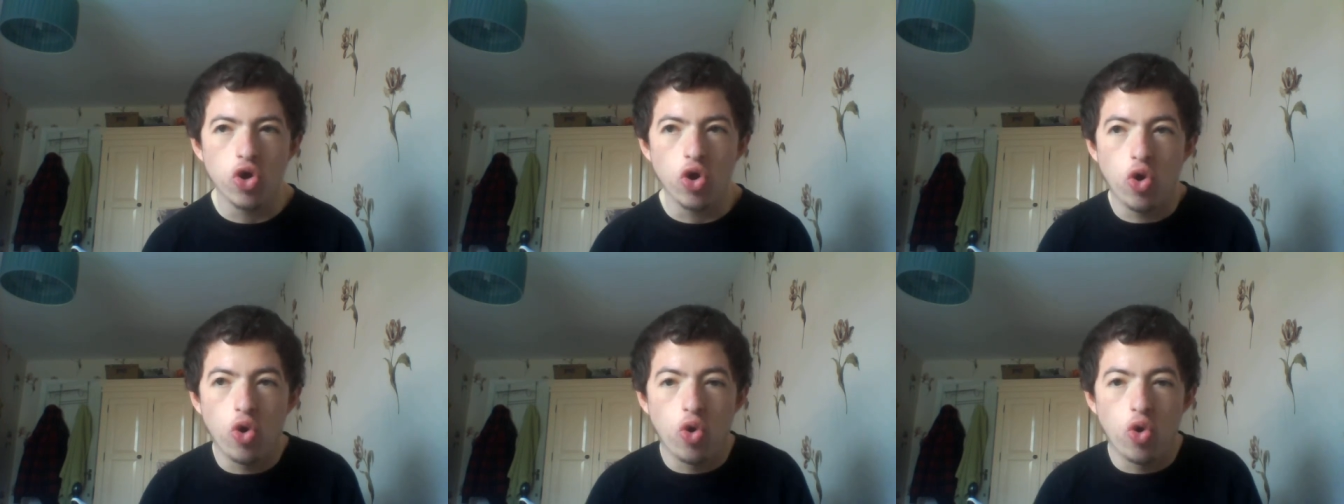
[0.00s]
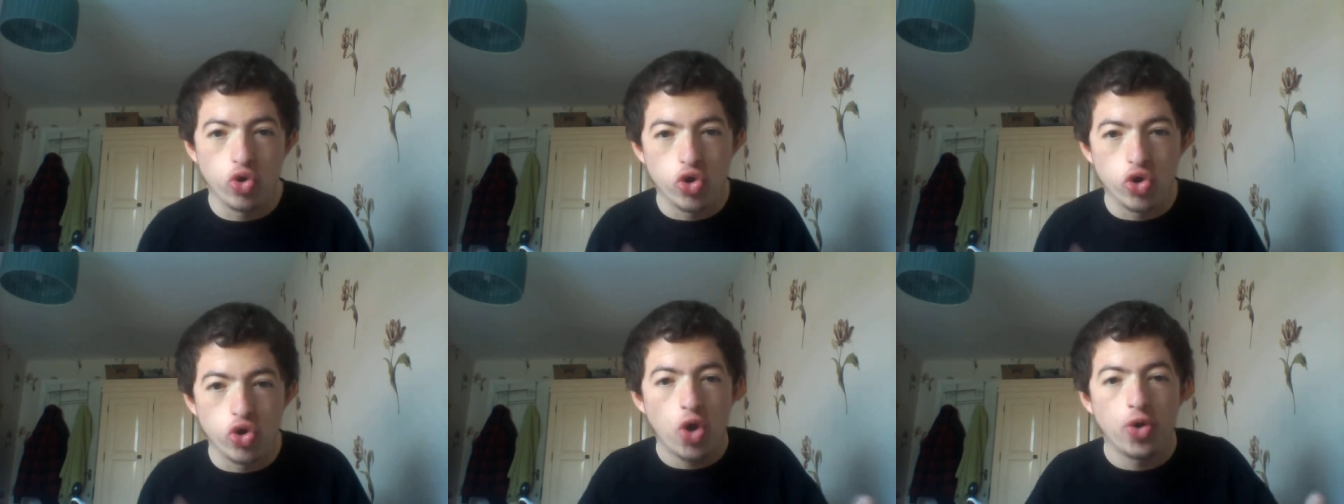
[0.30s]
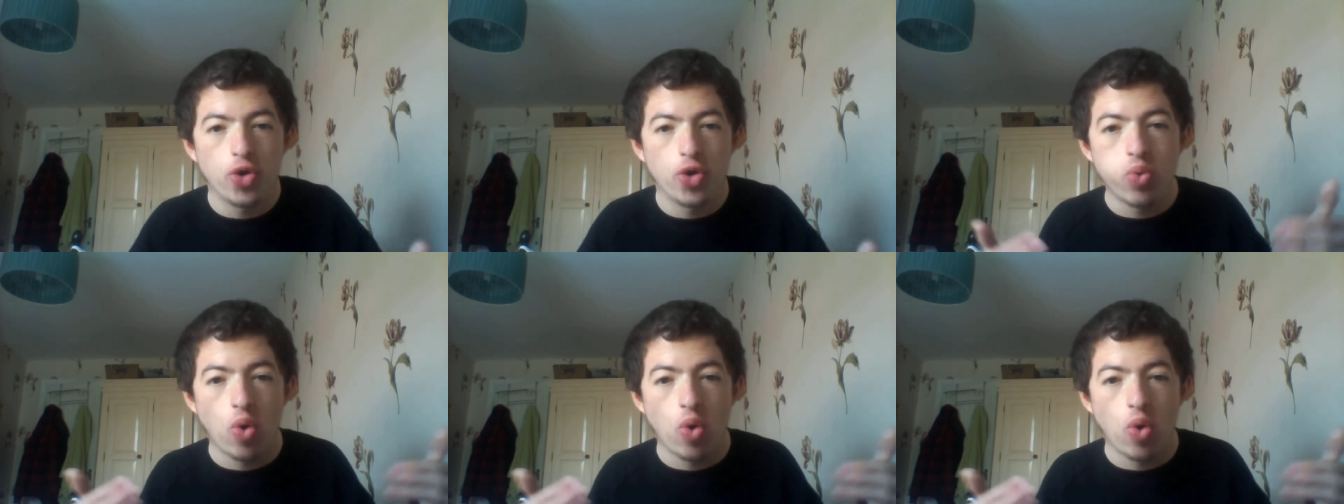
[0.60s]
or
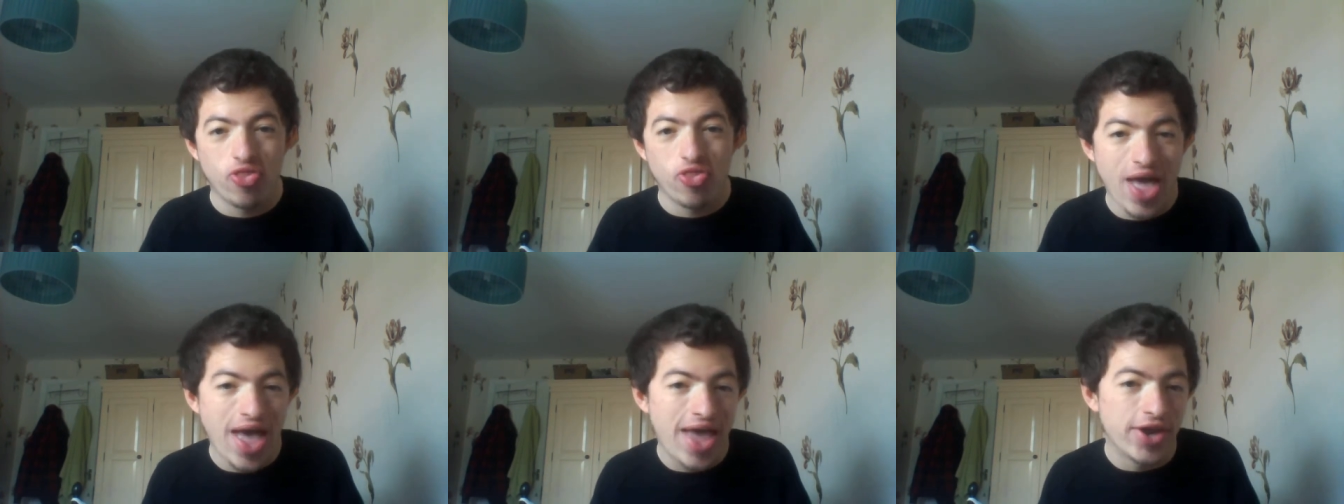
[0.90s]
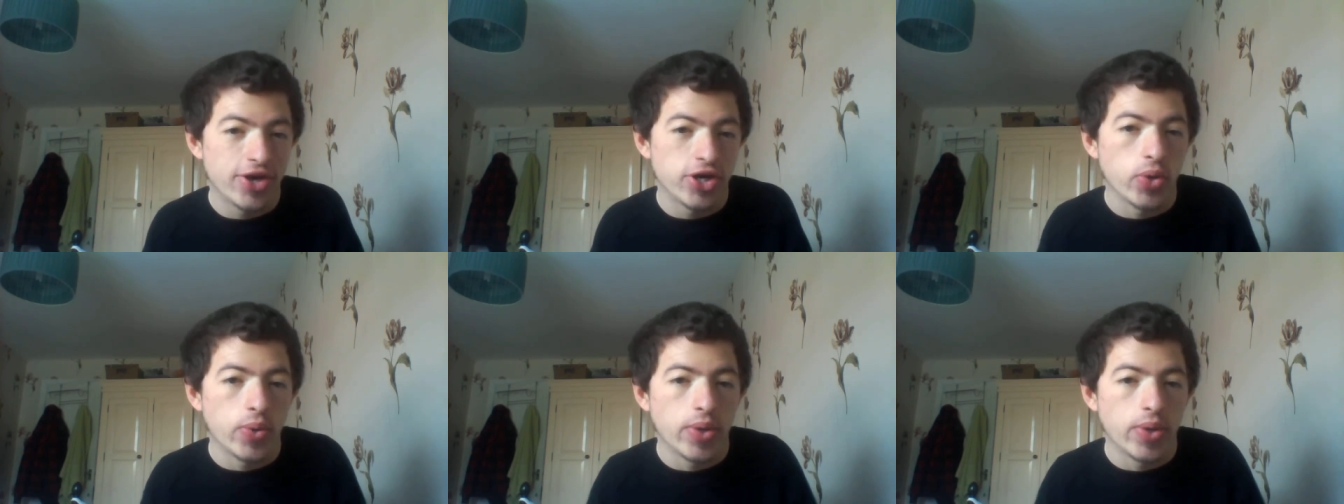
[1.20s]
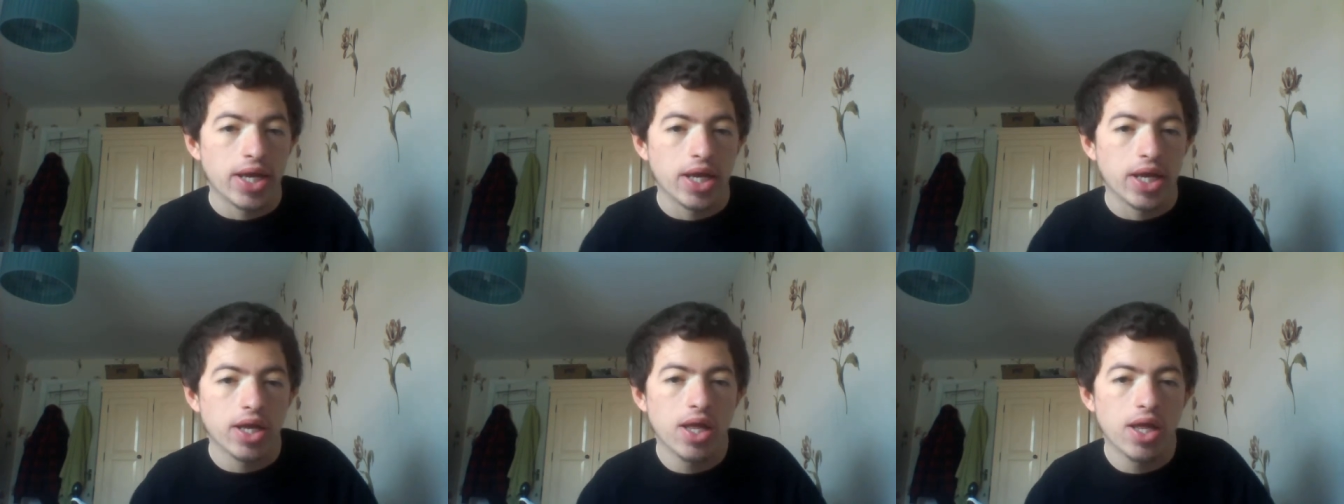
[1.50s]
knows what they're
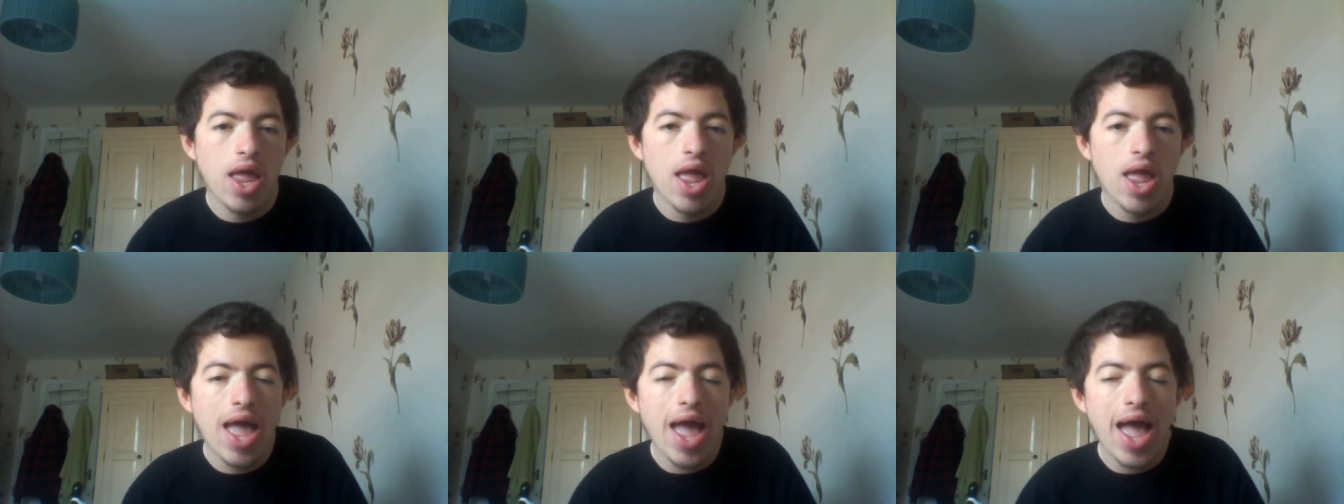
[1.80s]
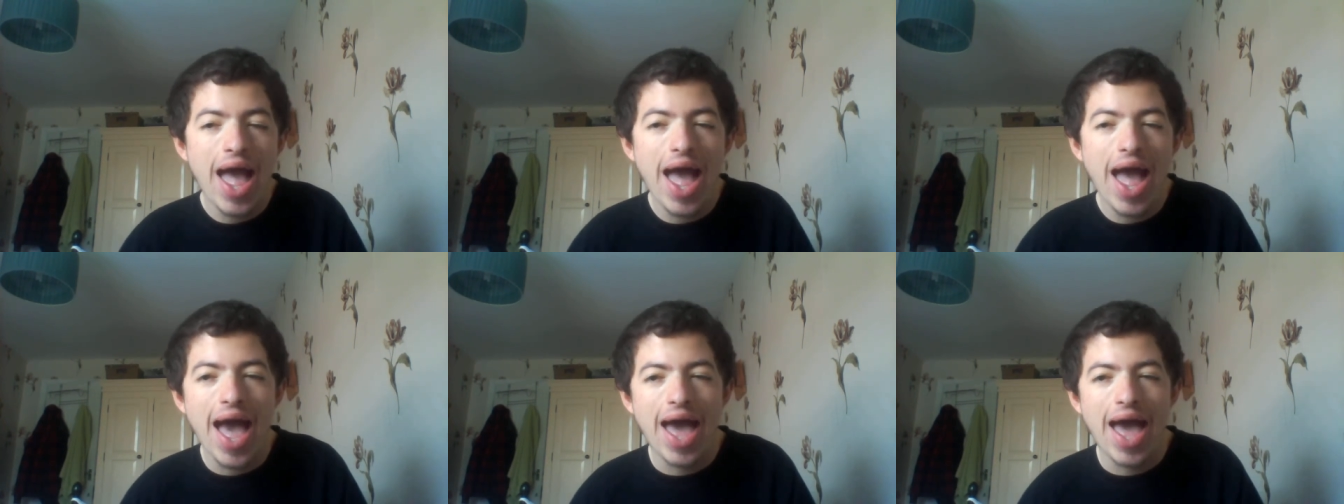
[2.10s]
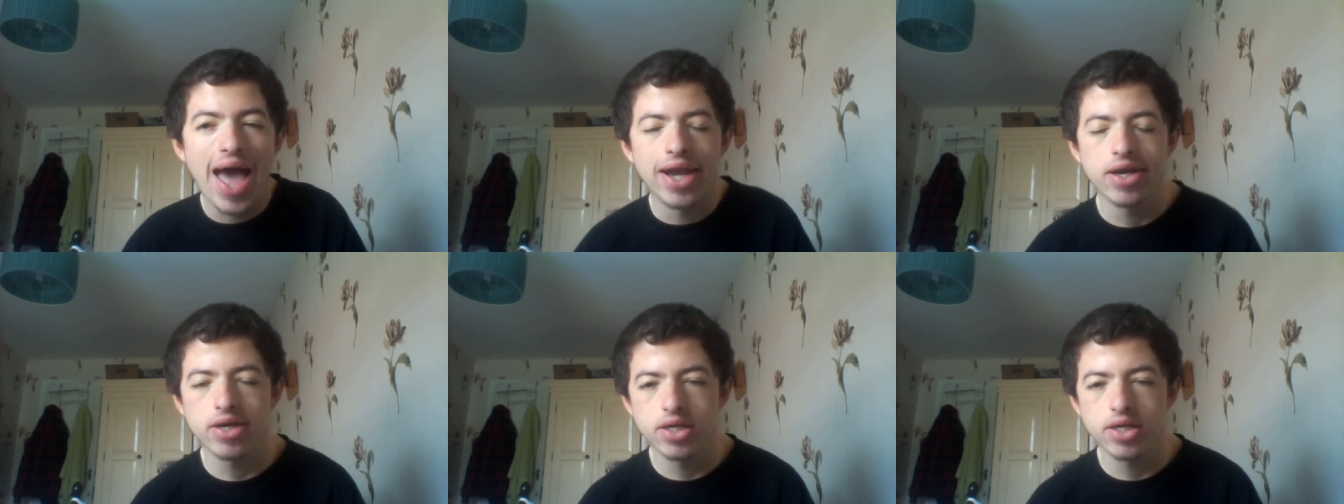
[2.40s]
doing,
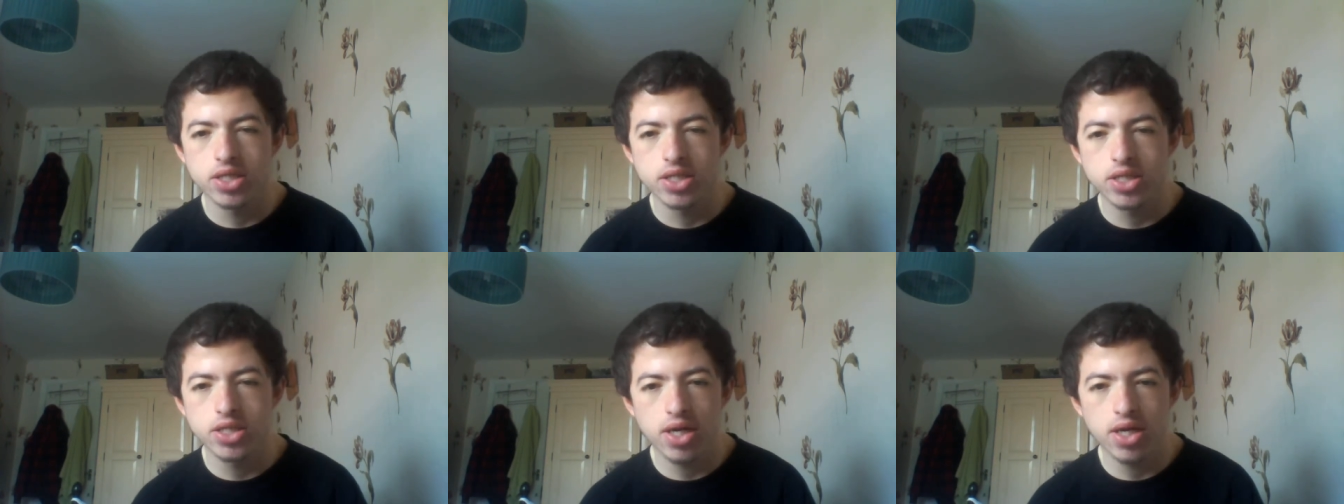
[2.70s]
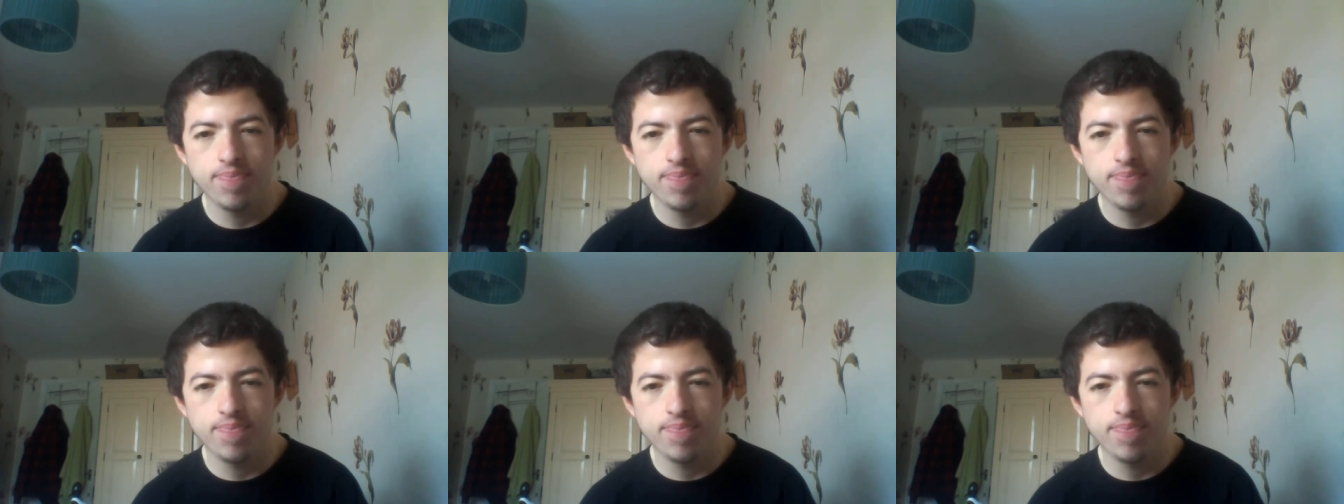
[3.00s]
and